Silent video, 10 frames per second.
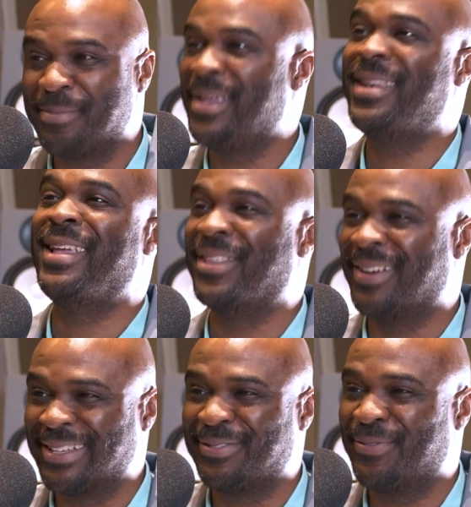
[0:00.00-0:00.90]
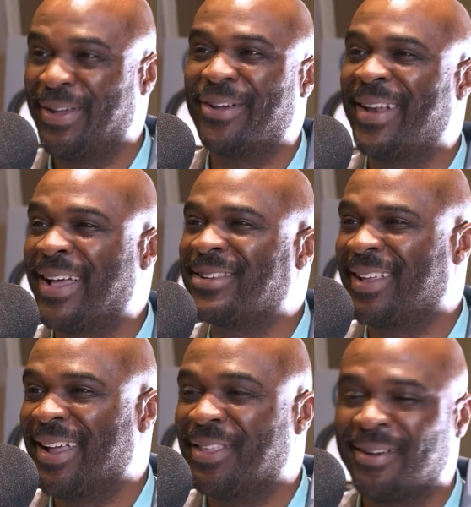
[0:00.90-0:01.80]
I'm like, Me neither. Let's figure it out
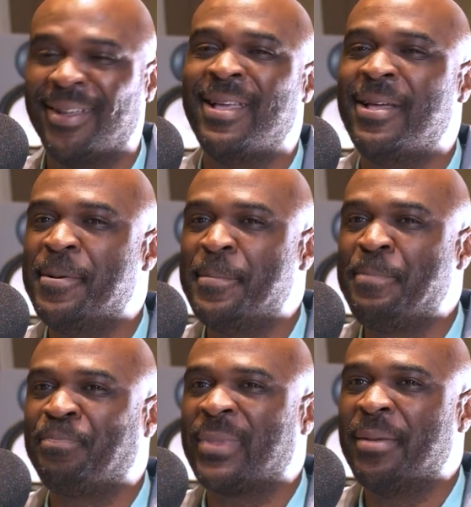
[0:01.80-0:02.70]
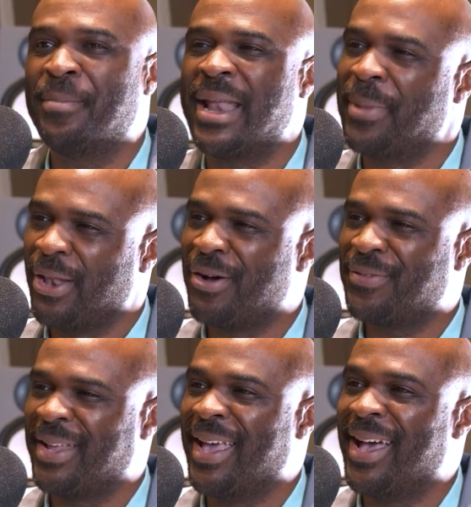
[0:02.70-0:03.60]
together but I'm a
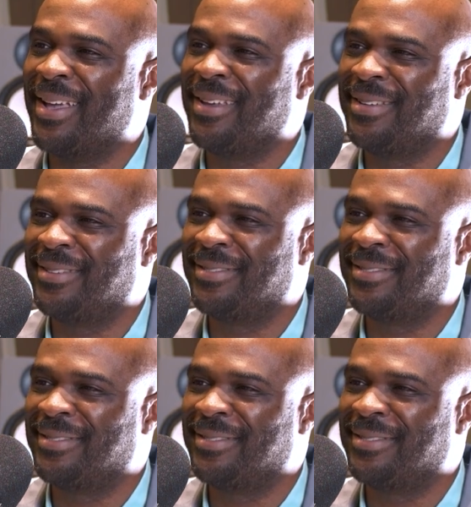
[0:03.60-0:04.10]
lofty guy.